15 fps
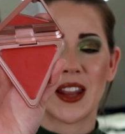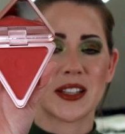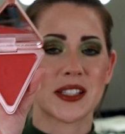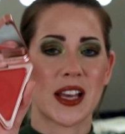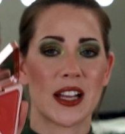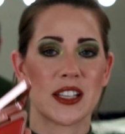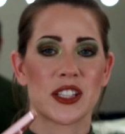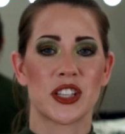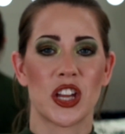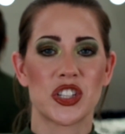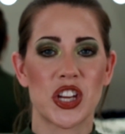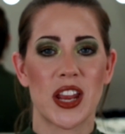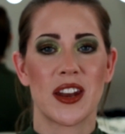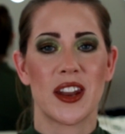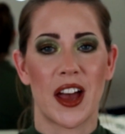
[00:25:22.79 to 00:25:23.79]
it's got
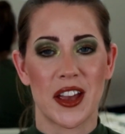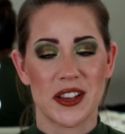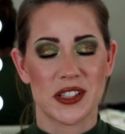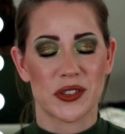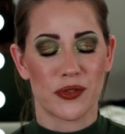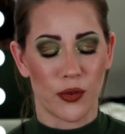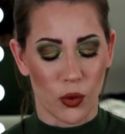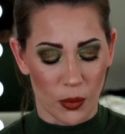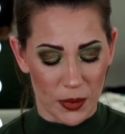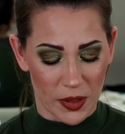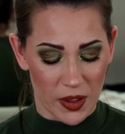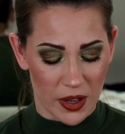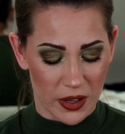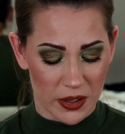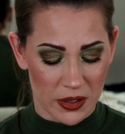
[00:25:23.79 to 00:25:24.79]
such a nice
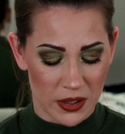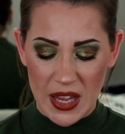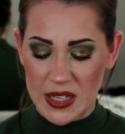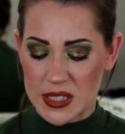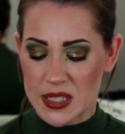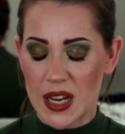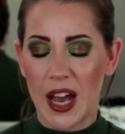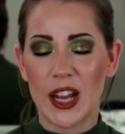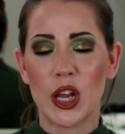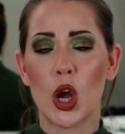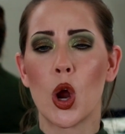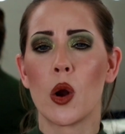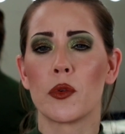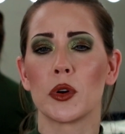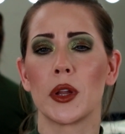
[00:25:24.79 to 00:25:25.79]
formula. It's not
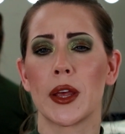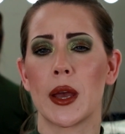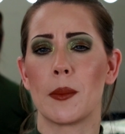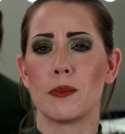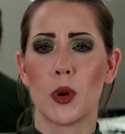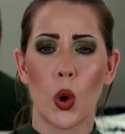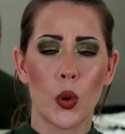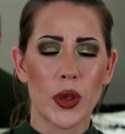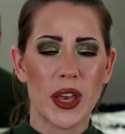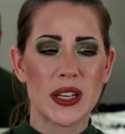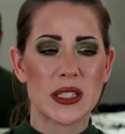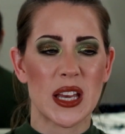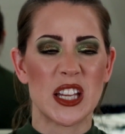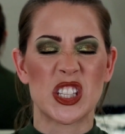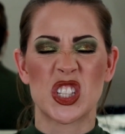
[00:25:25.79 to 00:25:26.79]
overly
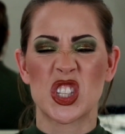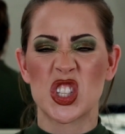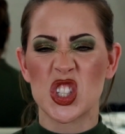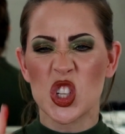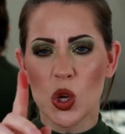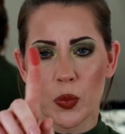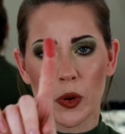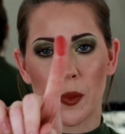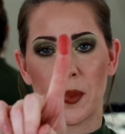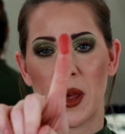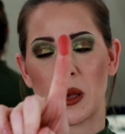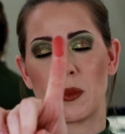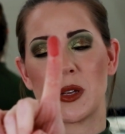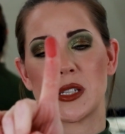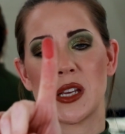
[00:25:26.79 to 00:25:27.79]
emollient. It's super
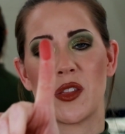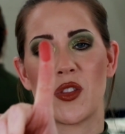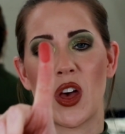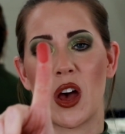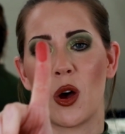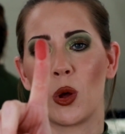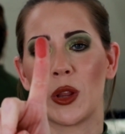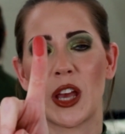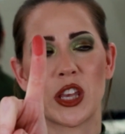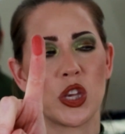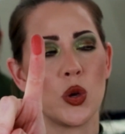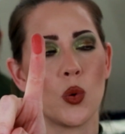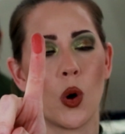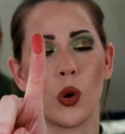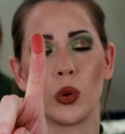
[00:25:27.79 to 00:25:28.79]
pigmented, though. Like,
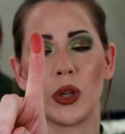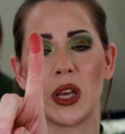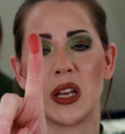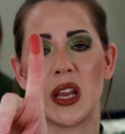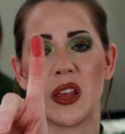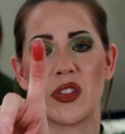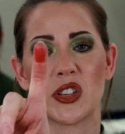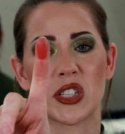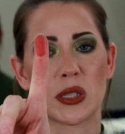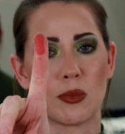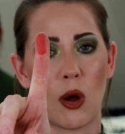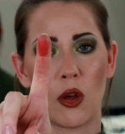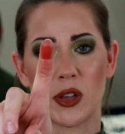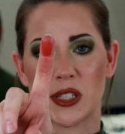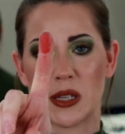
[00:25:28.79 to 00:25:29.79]
you only need the
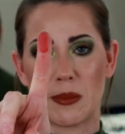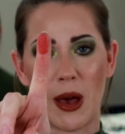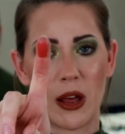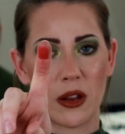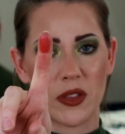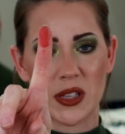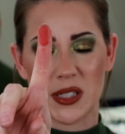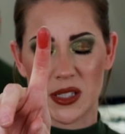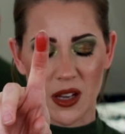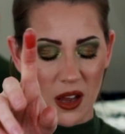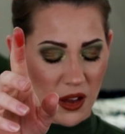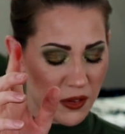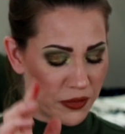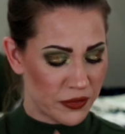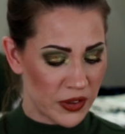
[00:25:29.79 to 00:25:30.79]
smallest amount of this
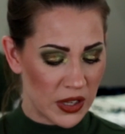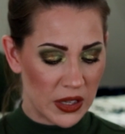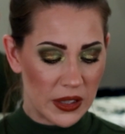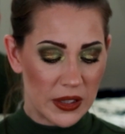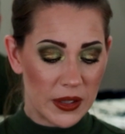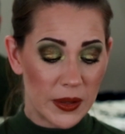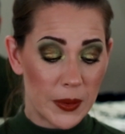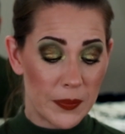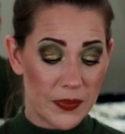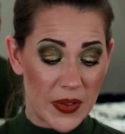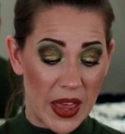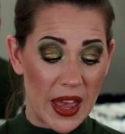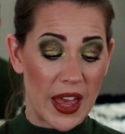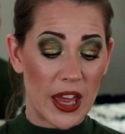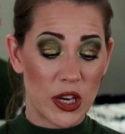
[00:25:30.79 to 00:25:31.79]
stuff,
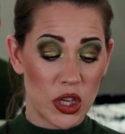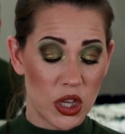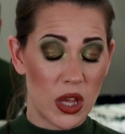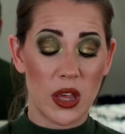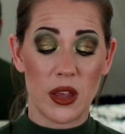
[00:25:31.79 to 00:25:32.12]
and